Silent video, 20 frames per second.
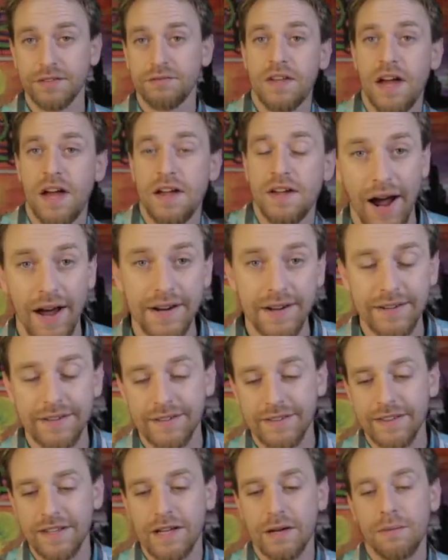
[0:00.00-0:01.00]
guy. I didn't
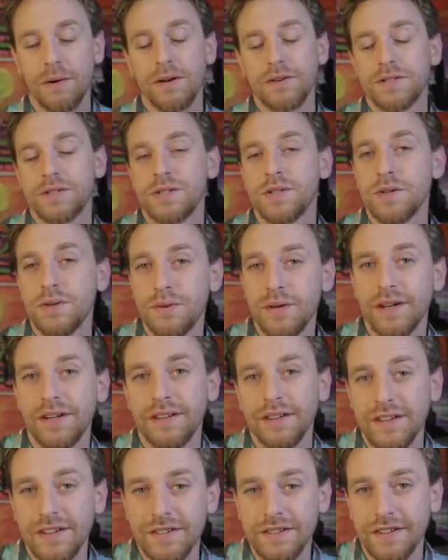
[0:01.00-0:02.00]
think about
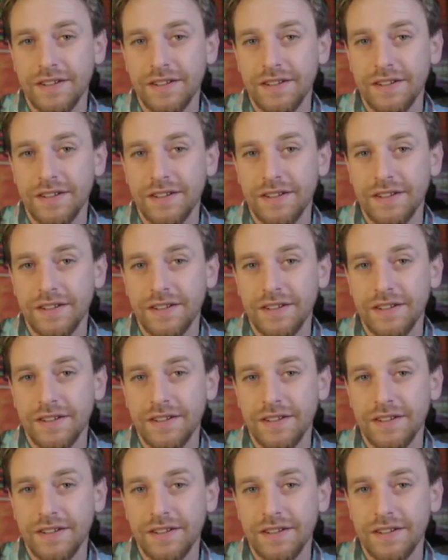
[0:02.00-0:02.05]
doing these